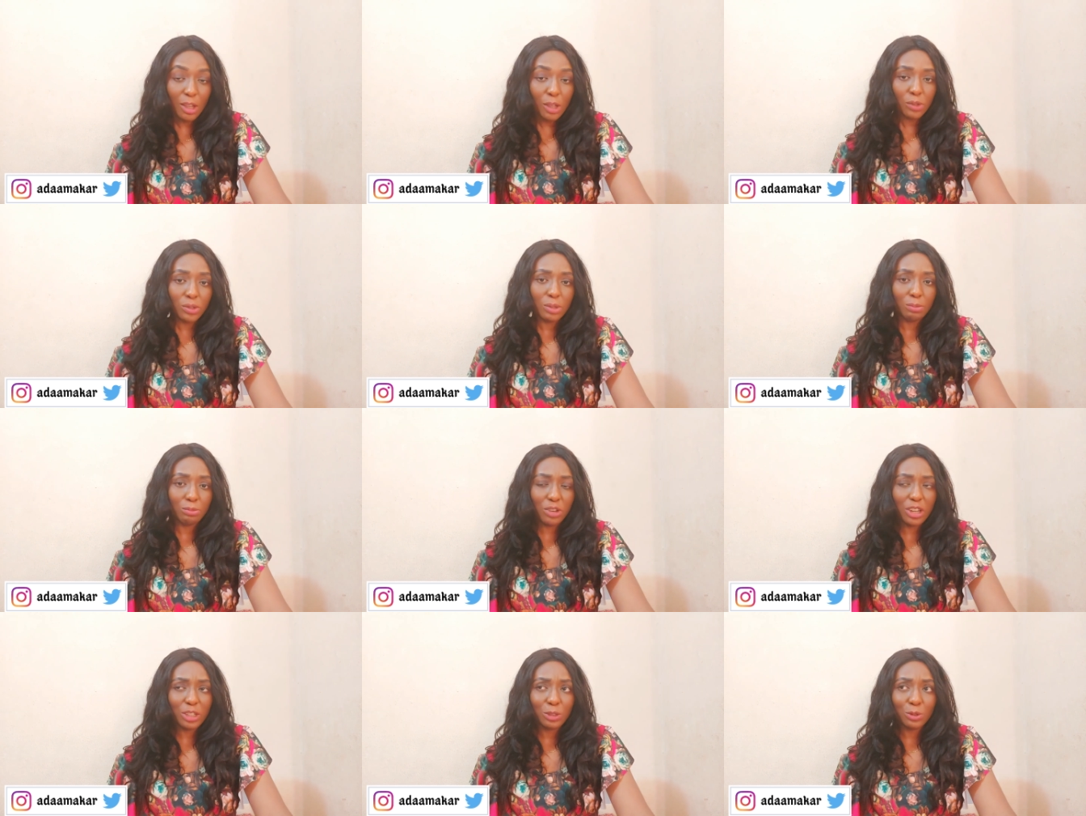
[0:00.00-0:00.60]
So I'm
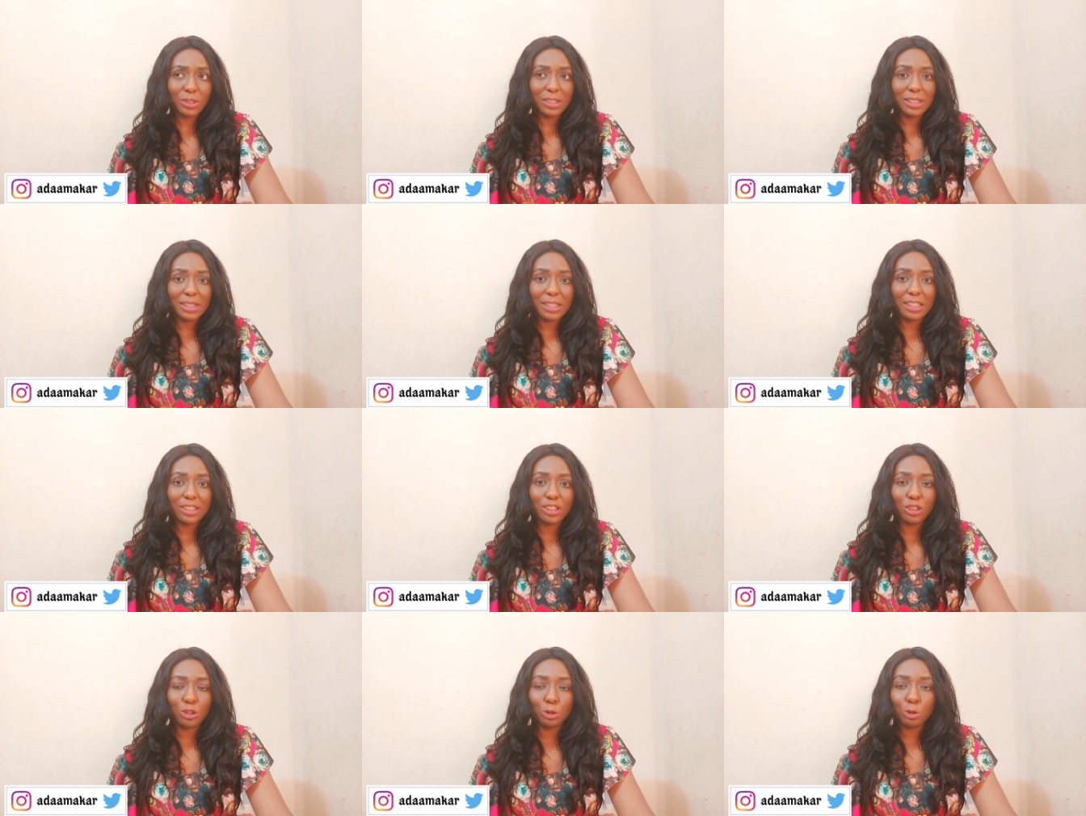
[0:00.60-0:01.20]
trying to
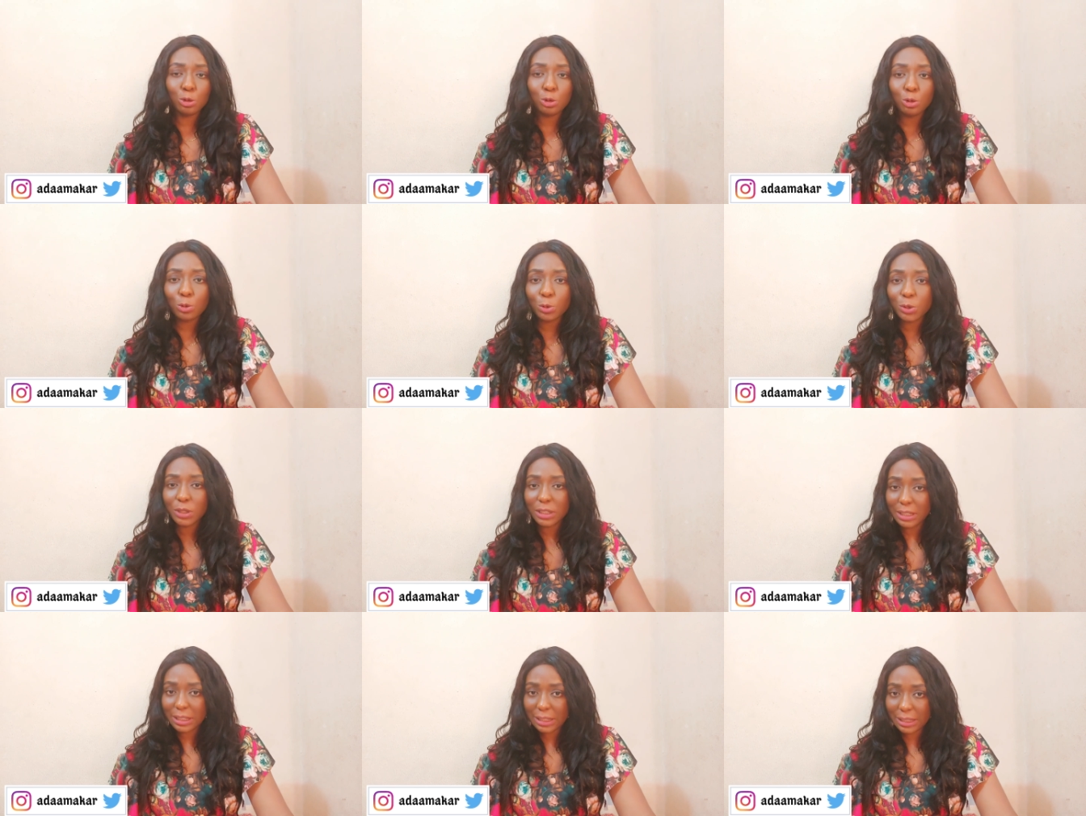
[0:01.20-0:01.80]
understand, did you
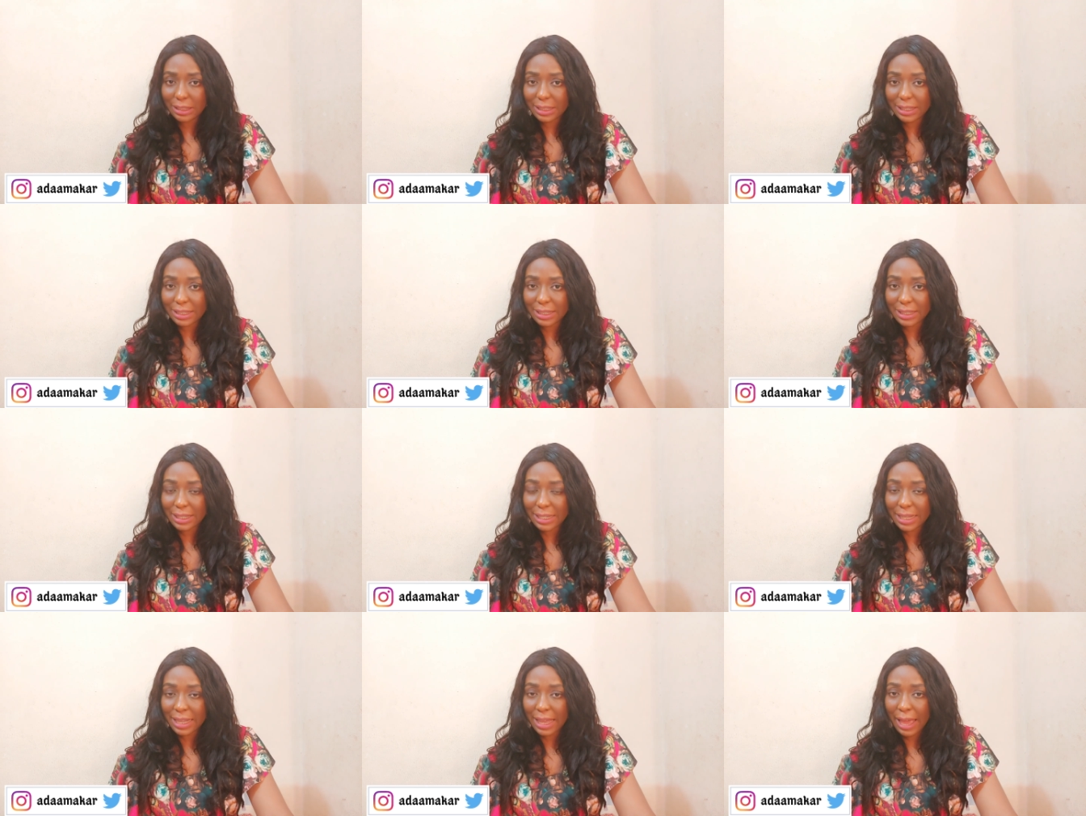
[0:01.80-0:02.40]
do this
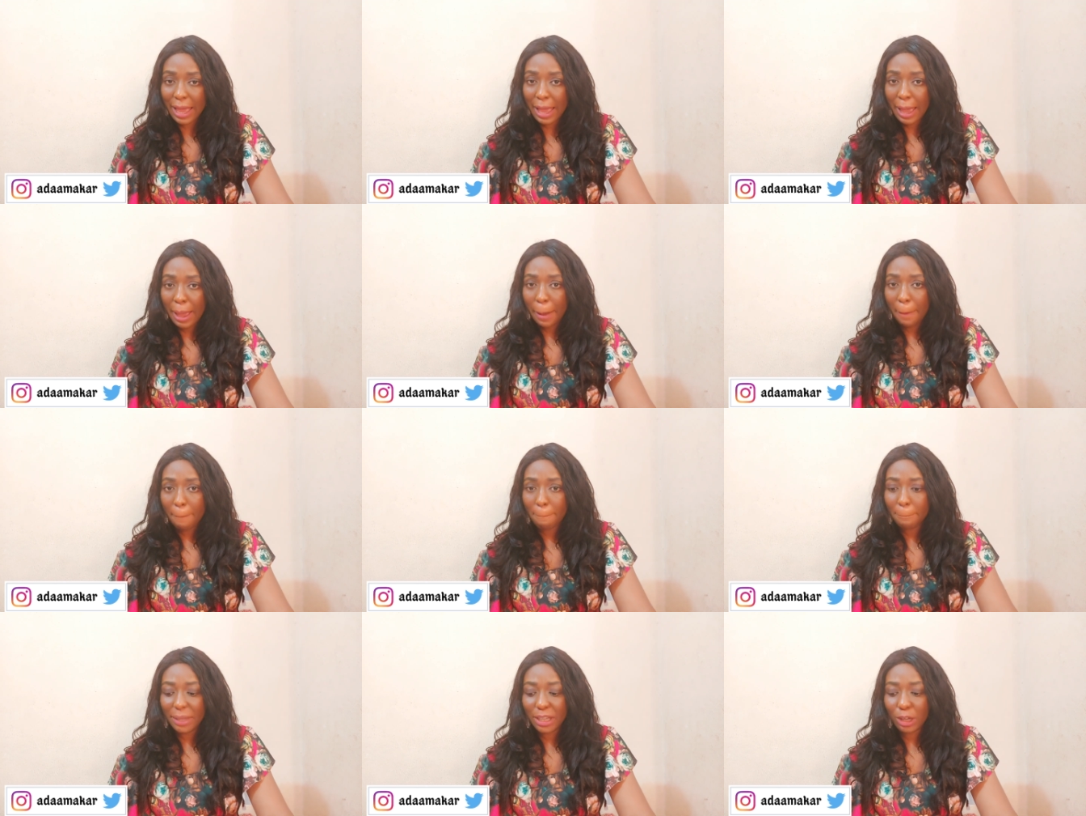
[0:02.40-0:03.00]

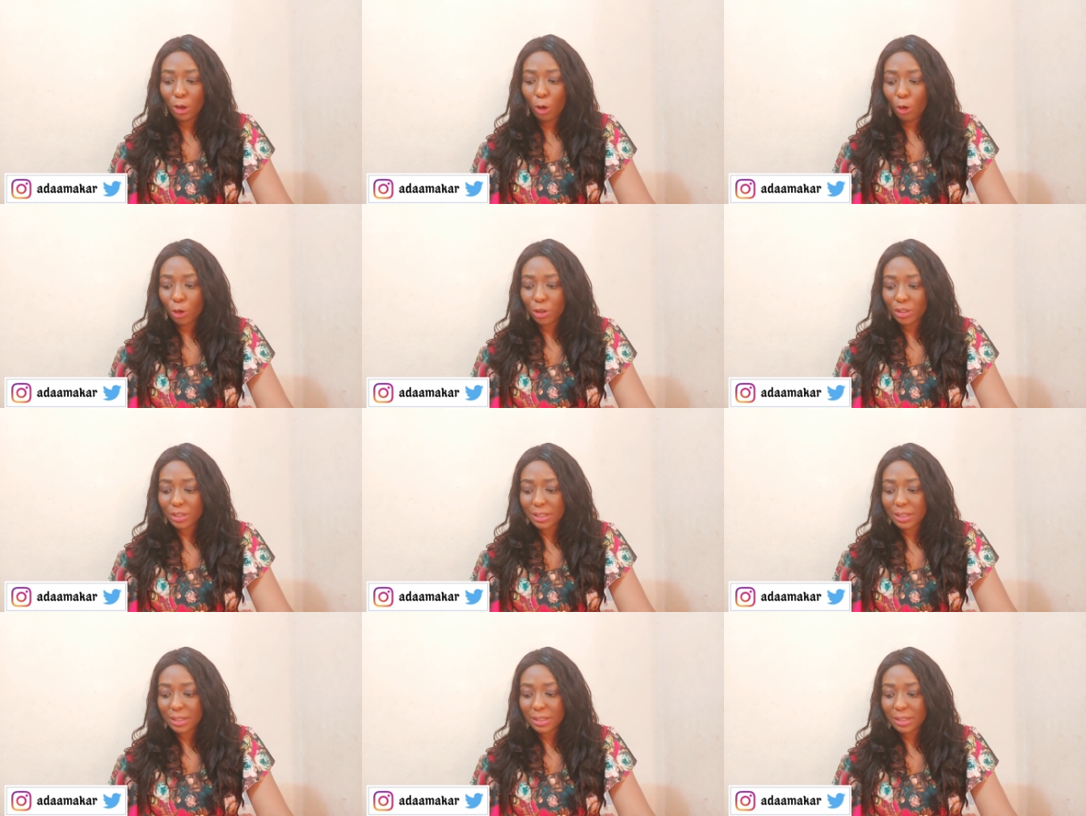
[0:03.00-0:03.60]

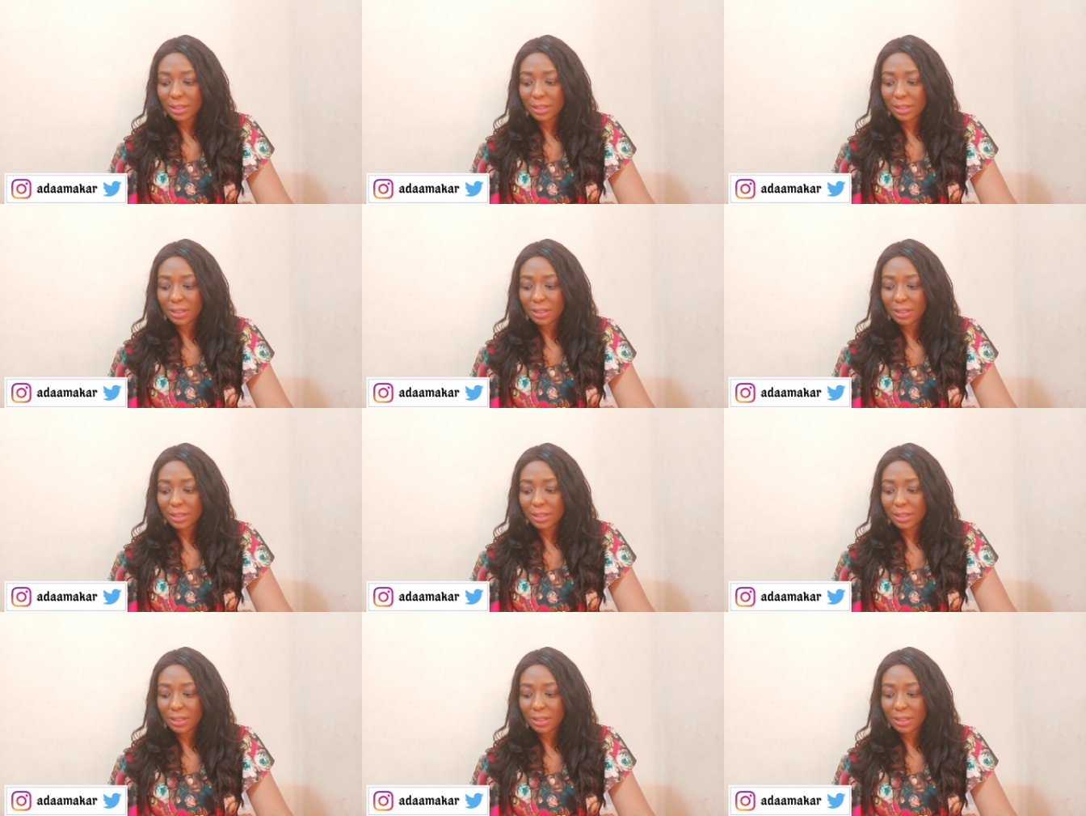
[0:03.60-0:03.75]
because